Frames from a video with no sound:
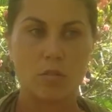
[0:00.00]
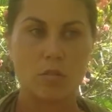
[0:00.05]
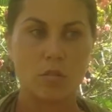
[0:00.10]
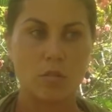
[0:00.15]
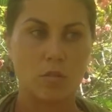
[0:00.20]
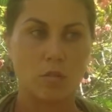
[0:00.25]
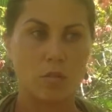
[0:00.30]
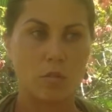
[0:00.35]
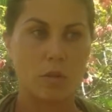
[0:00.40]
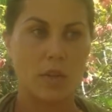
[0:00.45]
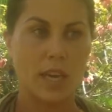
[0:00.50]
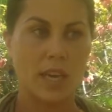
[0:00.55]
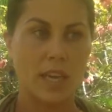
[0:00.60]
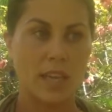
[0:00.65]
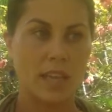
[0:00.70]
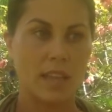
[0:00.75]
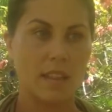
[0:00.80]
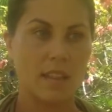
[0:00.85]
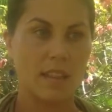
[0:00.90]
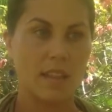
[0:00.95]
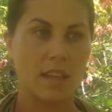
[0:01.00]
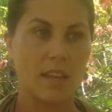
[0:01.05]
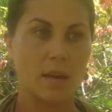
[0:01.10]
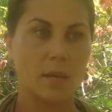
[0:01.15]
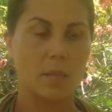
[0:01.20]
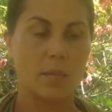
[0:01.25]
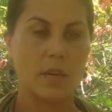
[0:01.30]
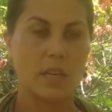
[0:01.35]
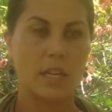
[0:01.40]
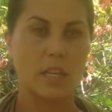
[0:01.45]
do
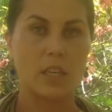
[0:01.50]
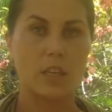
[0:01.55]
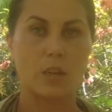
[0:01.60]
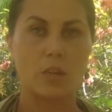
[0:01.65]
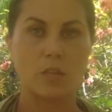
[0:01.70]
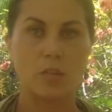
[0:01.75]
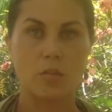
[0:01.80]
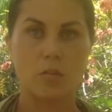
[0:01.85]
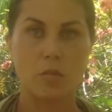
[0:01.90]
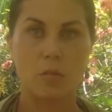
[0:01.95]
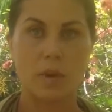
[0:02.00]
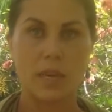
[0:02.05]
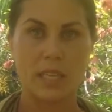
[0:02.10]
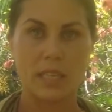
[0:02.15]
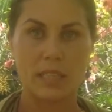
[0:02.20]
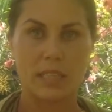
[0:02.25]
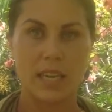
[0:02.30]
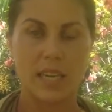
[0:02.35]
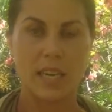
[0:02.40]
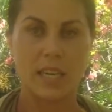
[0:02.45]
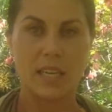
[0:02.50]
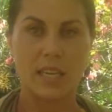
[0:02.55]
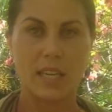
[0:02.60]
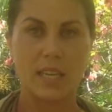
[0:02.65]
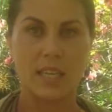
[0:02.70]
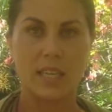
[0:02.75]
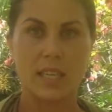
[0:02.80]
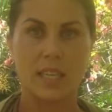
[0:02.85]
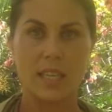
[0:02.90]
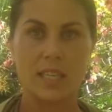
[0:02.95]
anything but go through my day
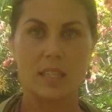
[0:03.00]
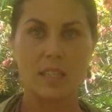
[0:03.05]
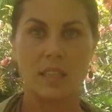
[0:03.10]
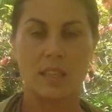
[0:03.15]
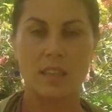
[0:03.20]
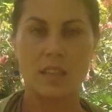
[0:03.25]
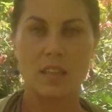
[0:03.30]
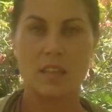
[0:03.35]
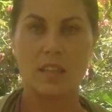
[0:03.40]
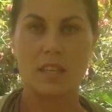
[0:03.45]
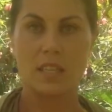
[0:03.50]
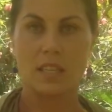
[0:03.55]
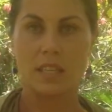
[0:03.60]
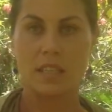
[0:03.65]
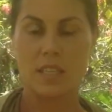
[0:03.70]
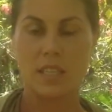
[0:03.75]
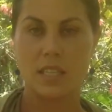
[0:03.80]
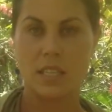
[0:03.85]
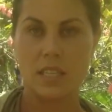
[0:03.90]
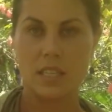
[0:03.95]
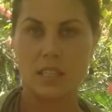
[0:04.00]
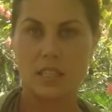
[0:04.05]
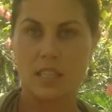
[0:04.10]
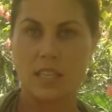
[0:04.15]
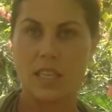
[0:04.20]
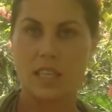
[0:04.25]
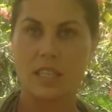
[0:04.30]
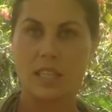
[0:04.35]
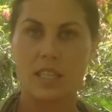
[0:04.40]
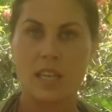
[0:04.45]
and get done the things that needed to
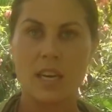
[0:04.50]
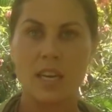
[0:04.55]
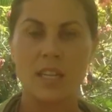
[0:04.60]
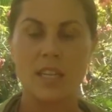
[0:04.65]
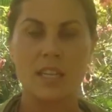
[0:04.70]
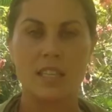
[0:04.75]
get done.